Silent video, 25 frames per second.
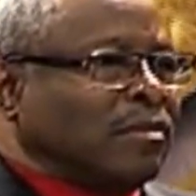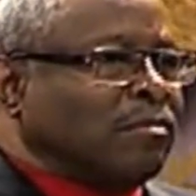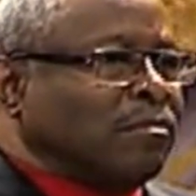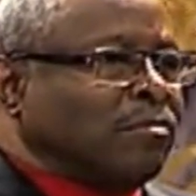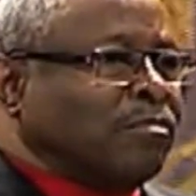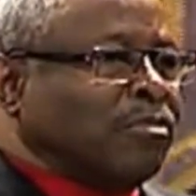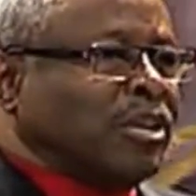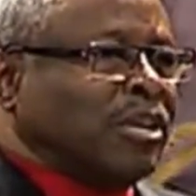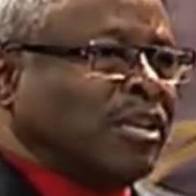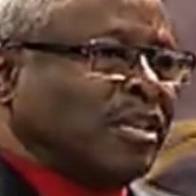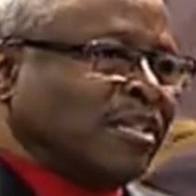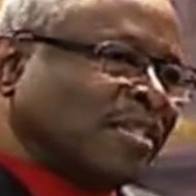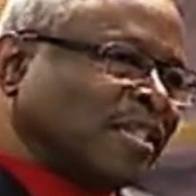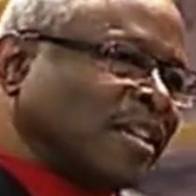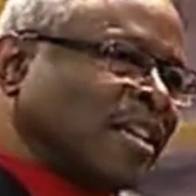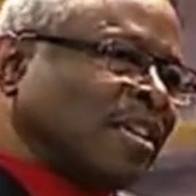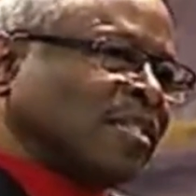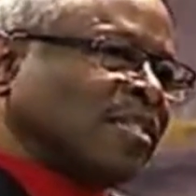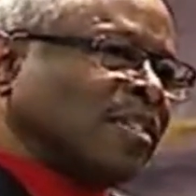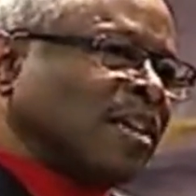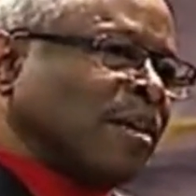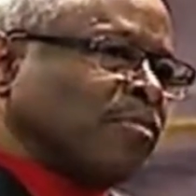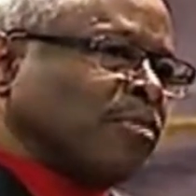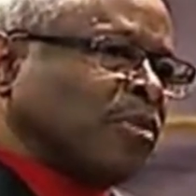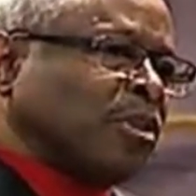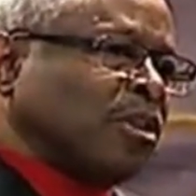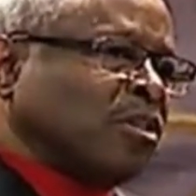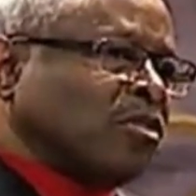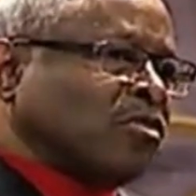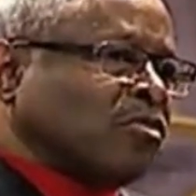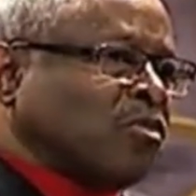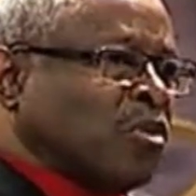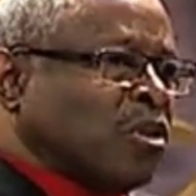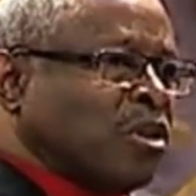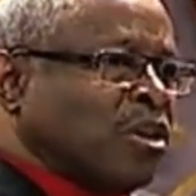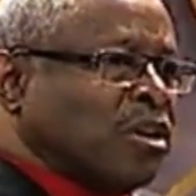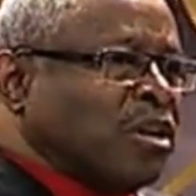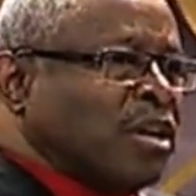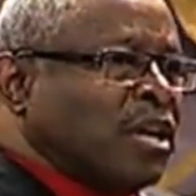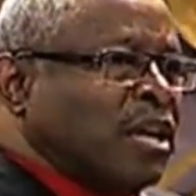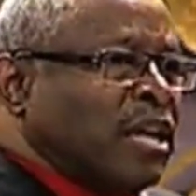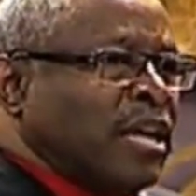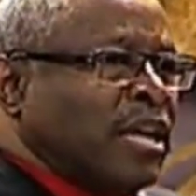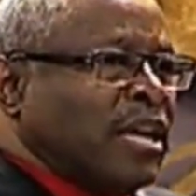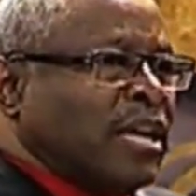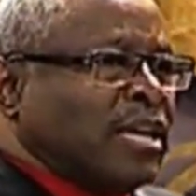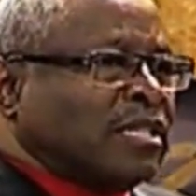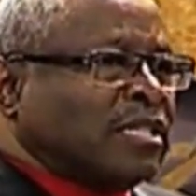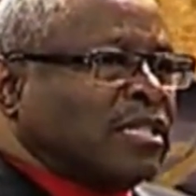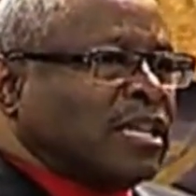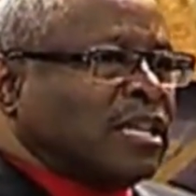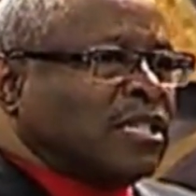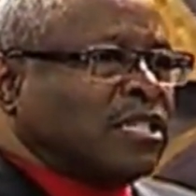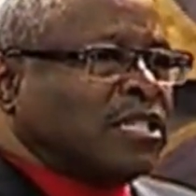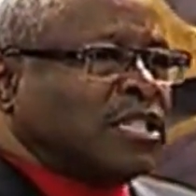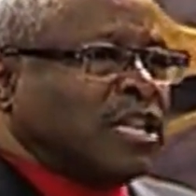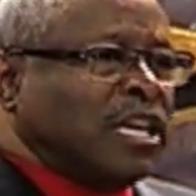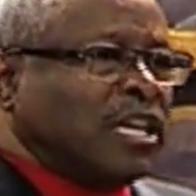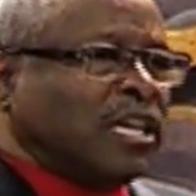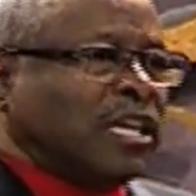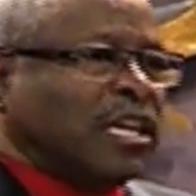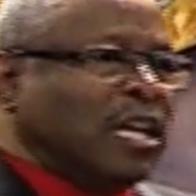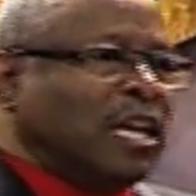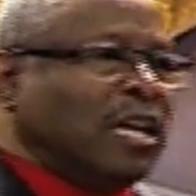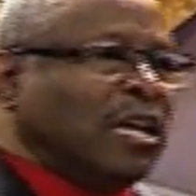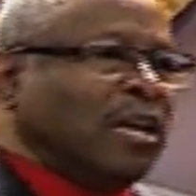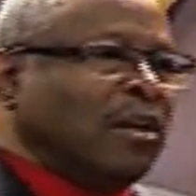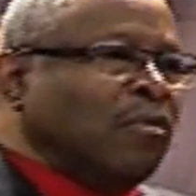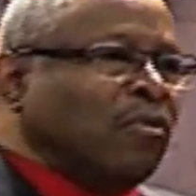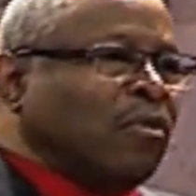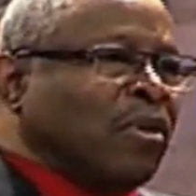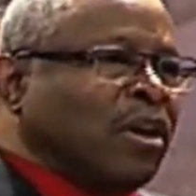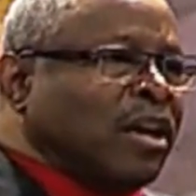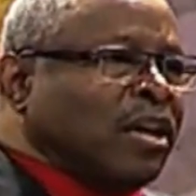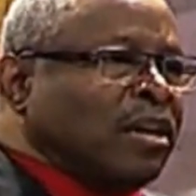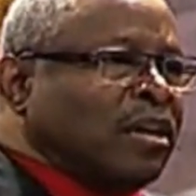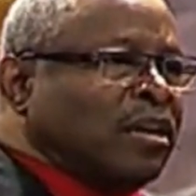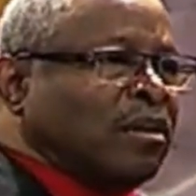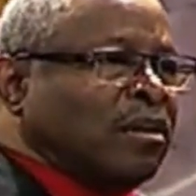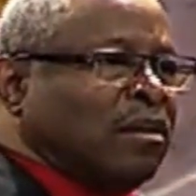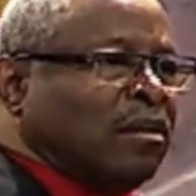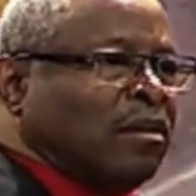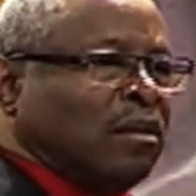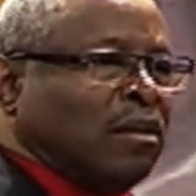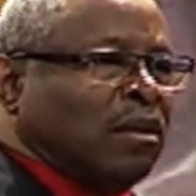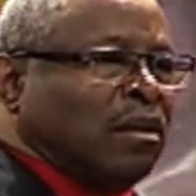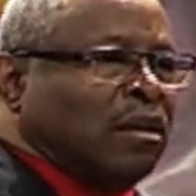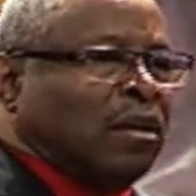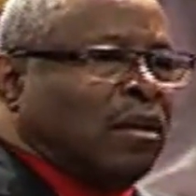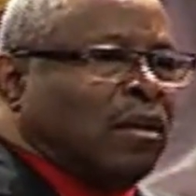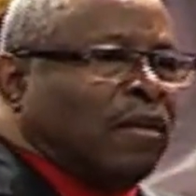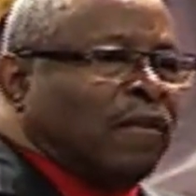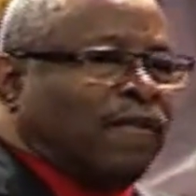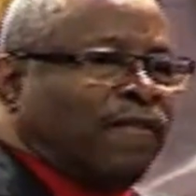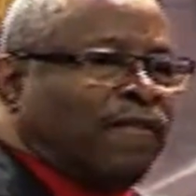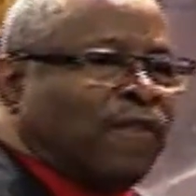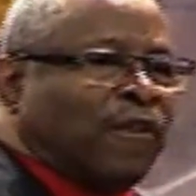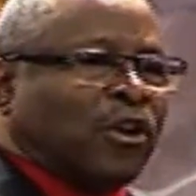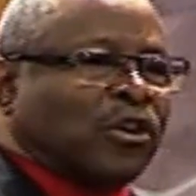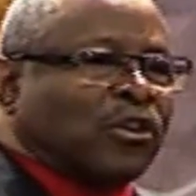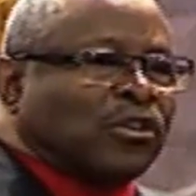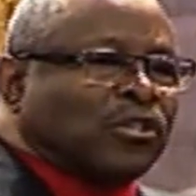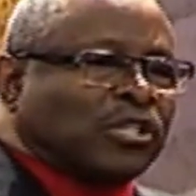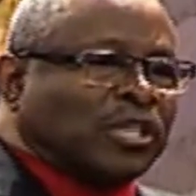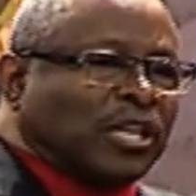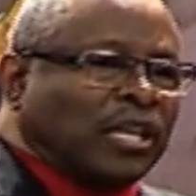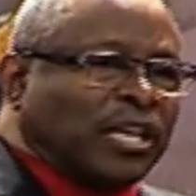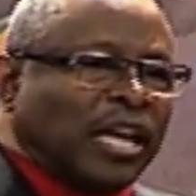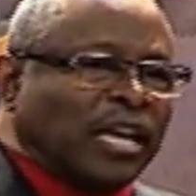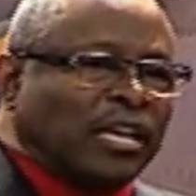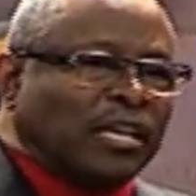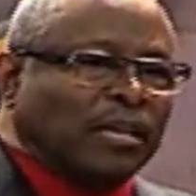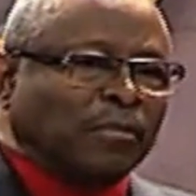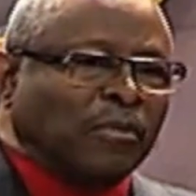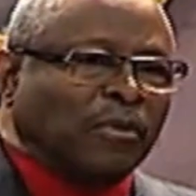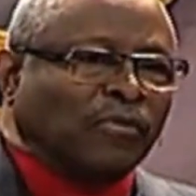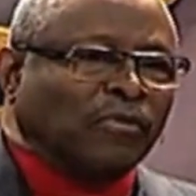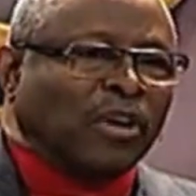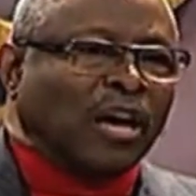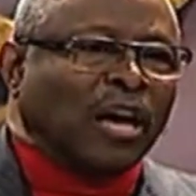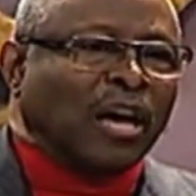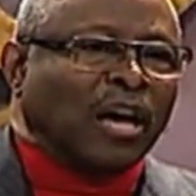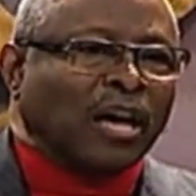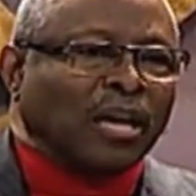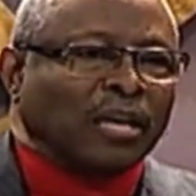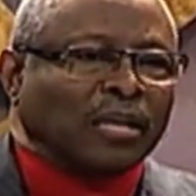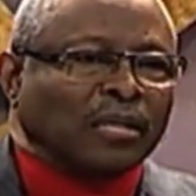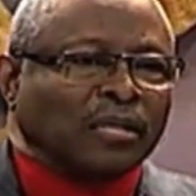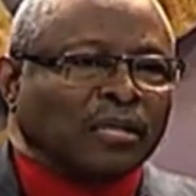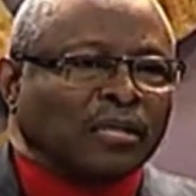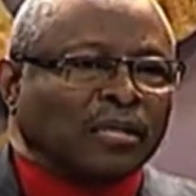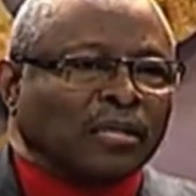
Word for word: But He says something in His Word. He says, Seek ye what? First, the kingdom of God.